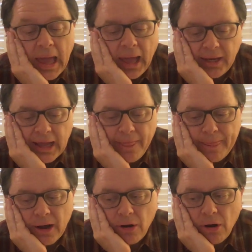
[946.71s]
And yet
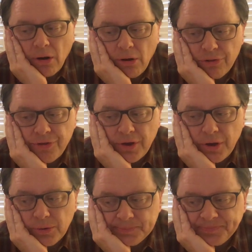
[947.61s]
there are
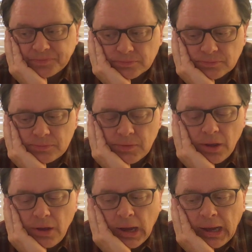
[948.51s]
also
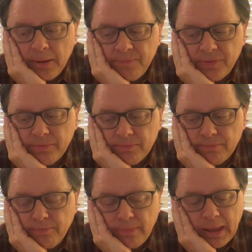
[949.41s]

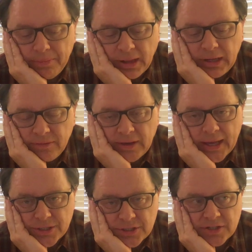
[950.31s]
plenty of
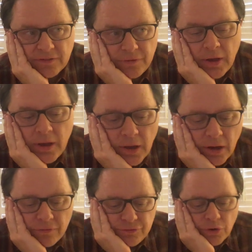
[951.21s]
cases of
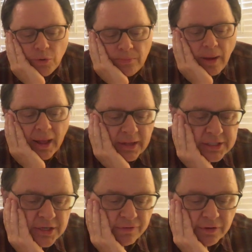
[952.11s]
drone
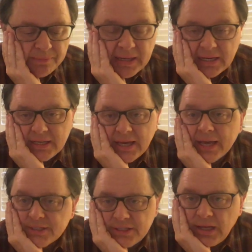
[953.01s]
pilots suffering
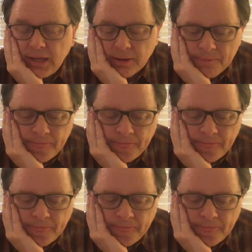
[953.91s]
PTSD.